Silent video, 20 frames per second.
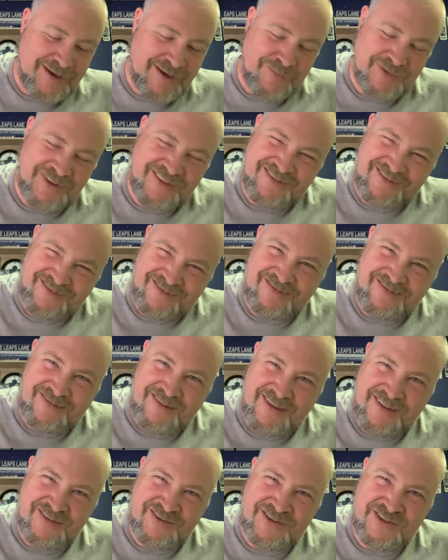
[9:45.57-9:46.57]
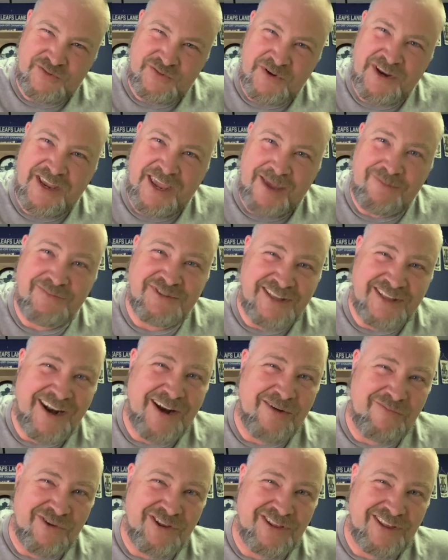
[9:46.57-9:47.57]
But there's 3 games that I
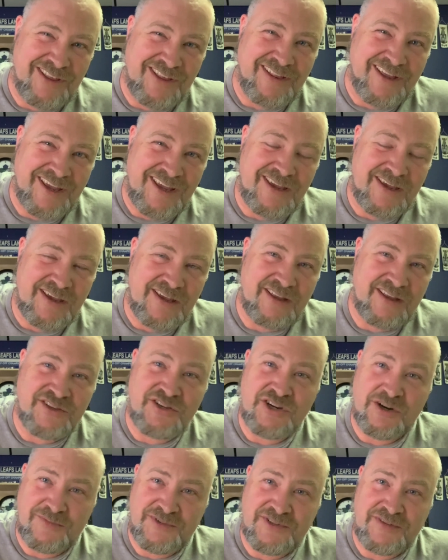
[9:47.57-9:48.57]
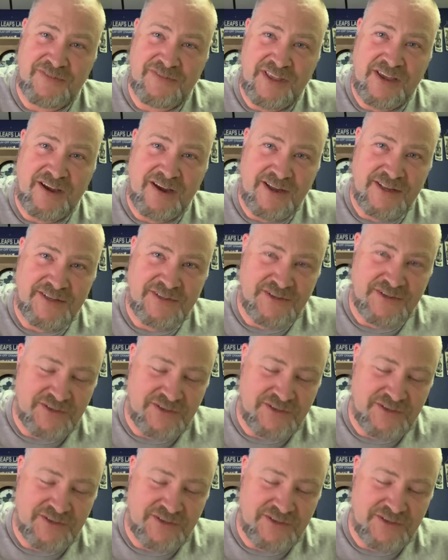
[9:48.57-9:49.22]
really like in terms of the odds.